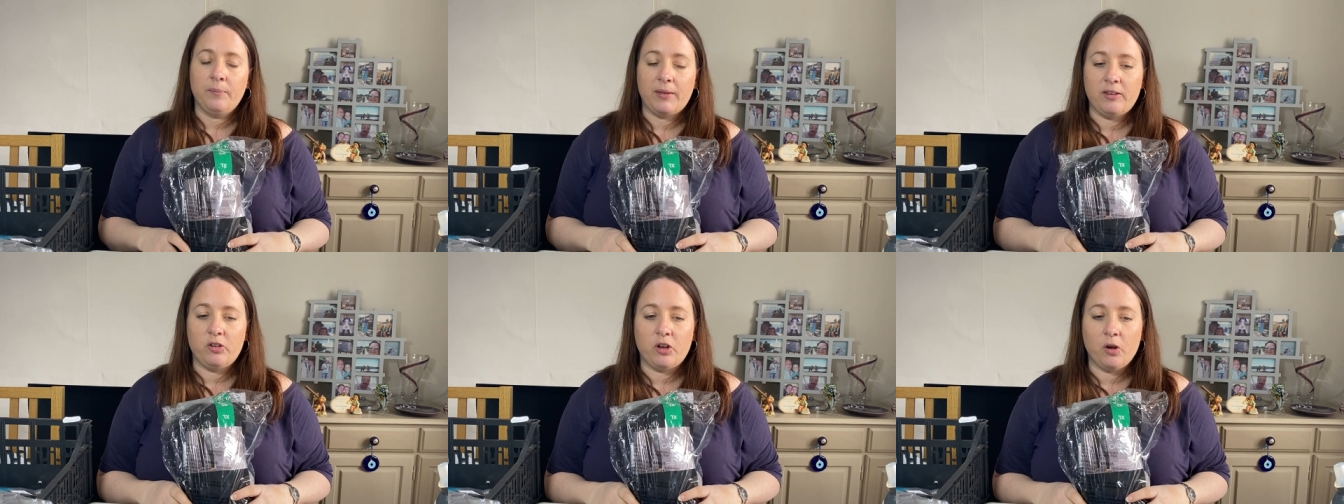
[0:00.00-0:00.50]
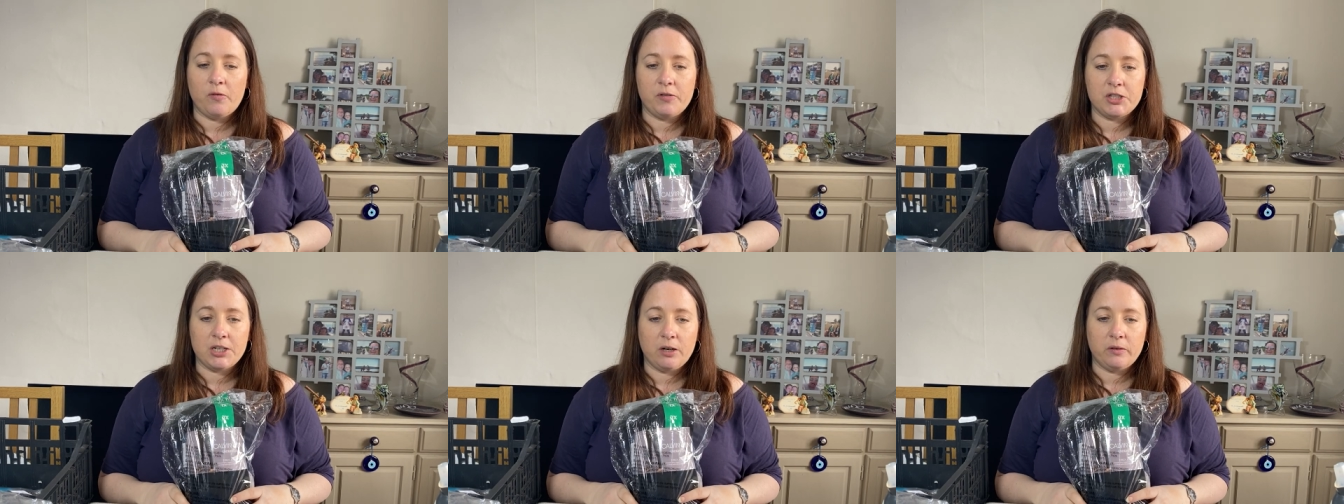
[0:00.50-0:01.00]
they took it off the
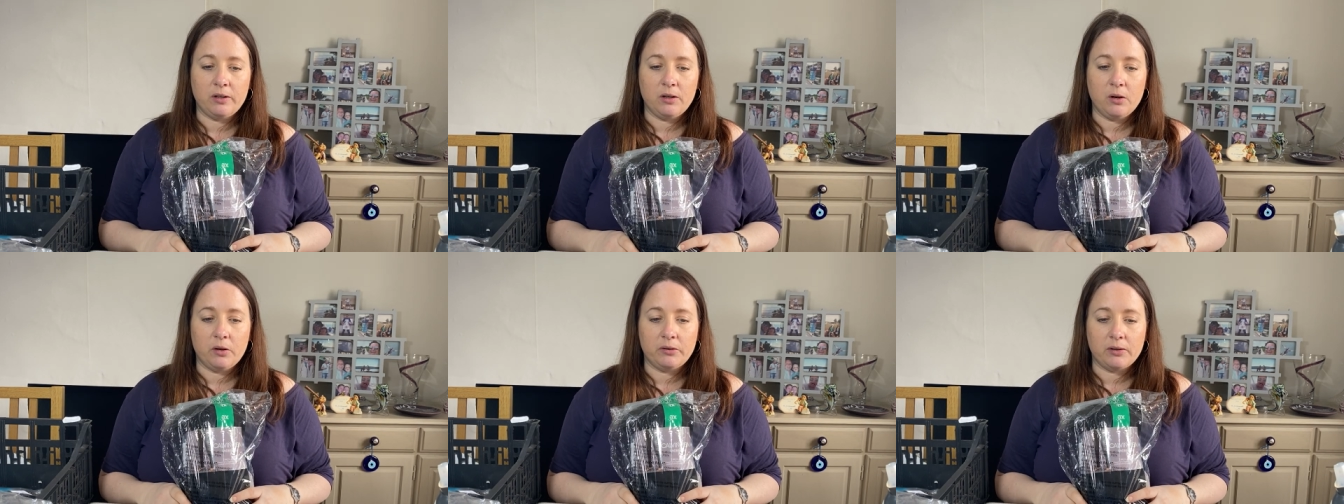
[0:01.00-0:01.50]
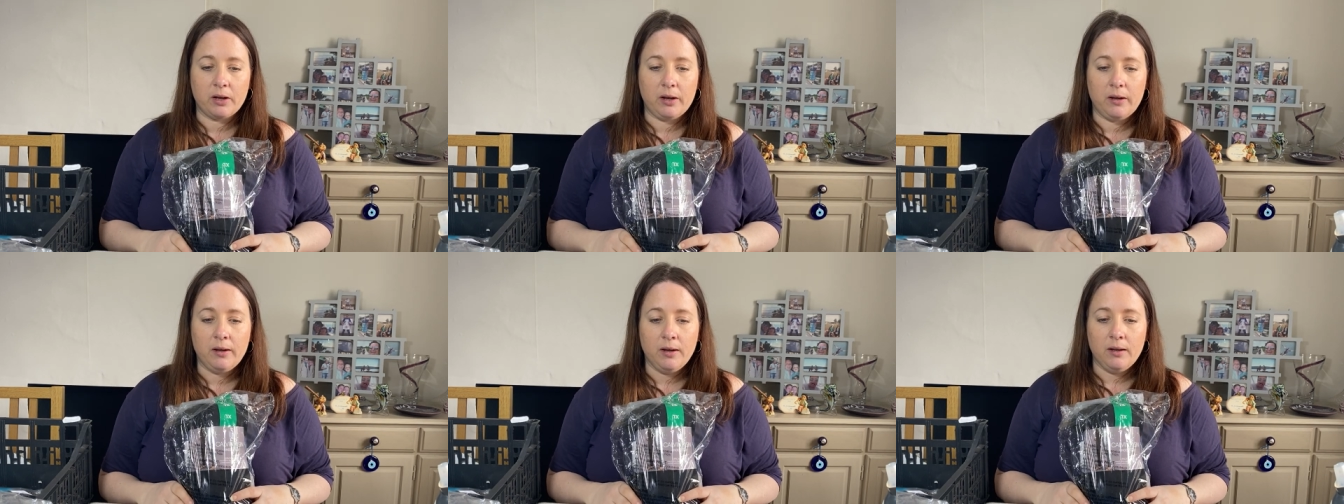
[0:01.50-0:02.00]
shelves in Costco
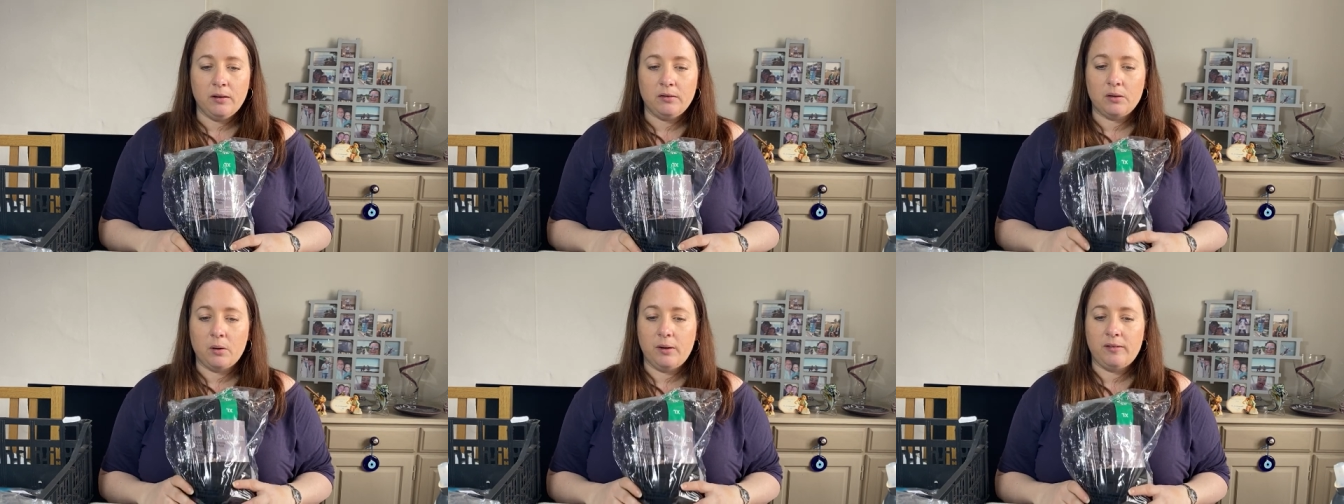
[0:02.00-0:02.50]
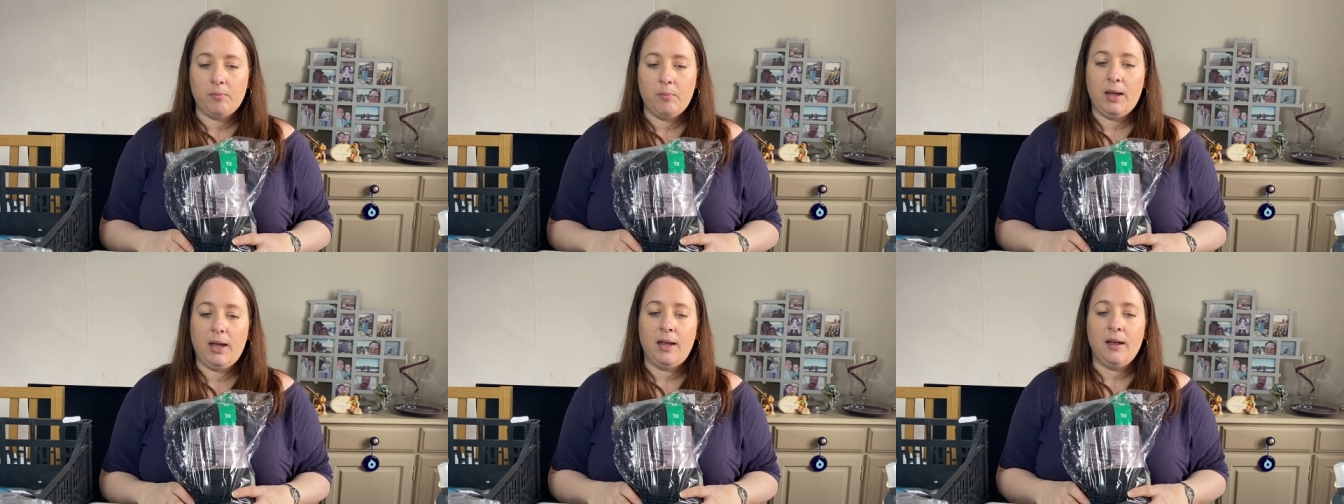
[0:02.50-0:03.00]
and sold it to
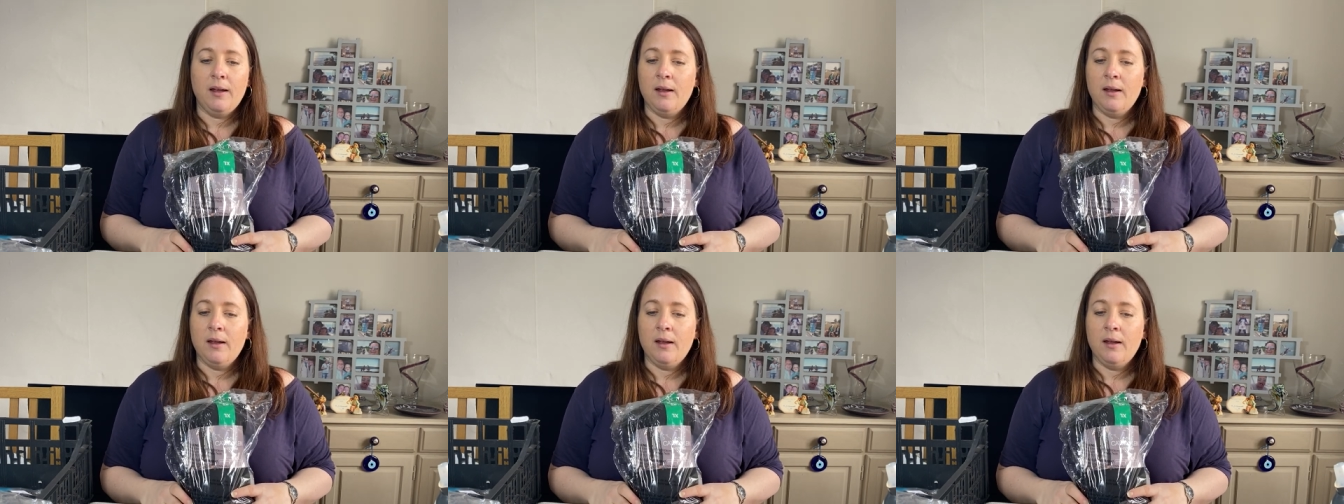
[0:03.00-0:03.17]
me.